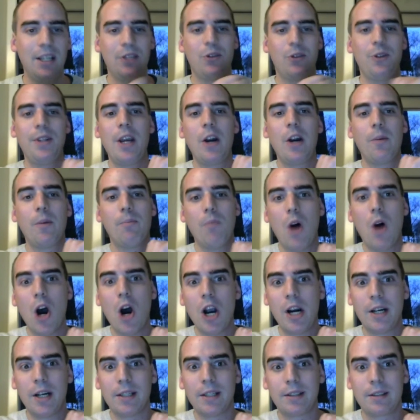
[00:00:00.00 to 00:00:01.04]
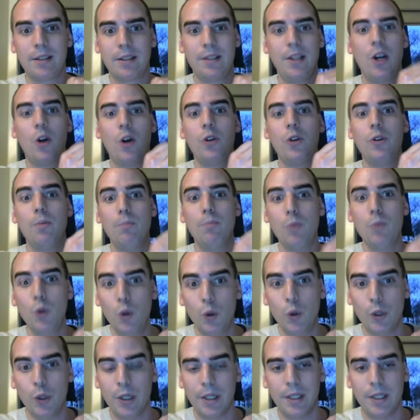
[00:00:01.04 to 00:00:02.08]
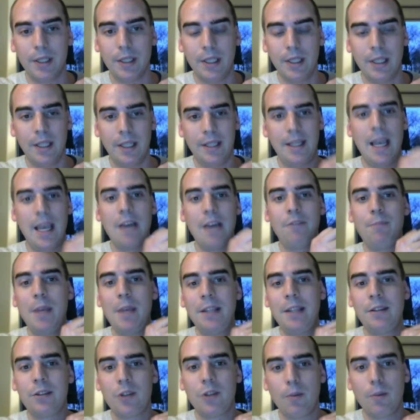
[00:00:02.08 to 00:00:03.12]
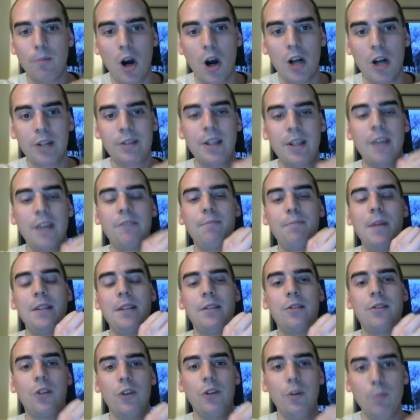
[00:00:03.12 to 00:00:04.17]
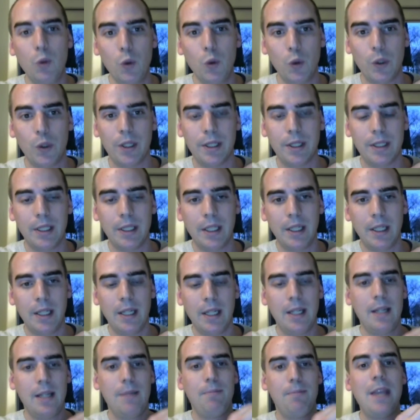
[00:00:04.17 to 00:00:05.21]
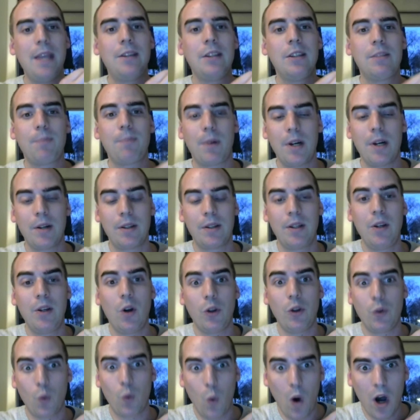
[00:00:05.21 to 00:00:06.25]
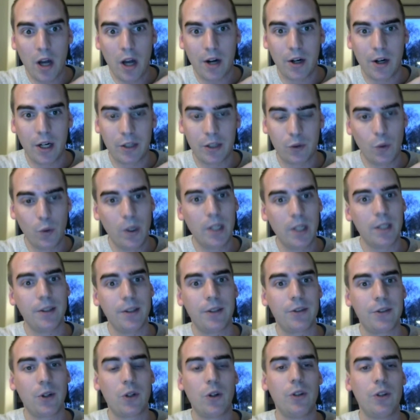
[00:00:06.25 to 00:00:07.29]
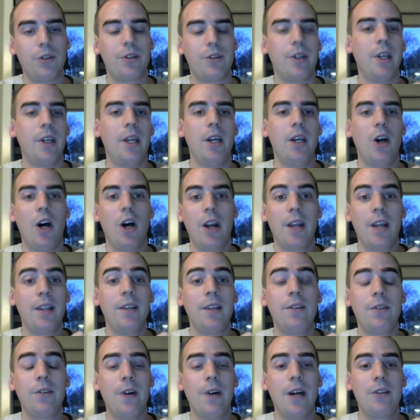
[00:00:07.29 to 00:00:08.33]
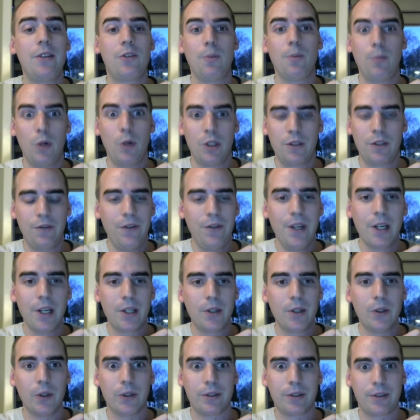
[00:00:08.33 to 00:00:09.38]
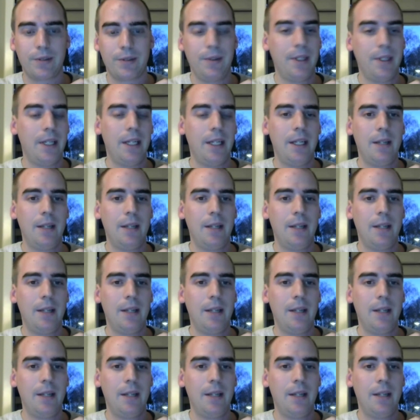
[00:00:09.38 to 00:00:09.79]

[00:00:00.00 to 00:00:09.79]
So they are on Mars, they are on the moon. They have bases on Mars, they have bases on the moon. Bases primarily underwater as well, the so-called unidentified submerged vehicles.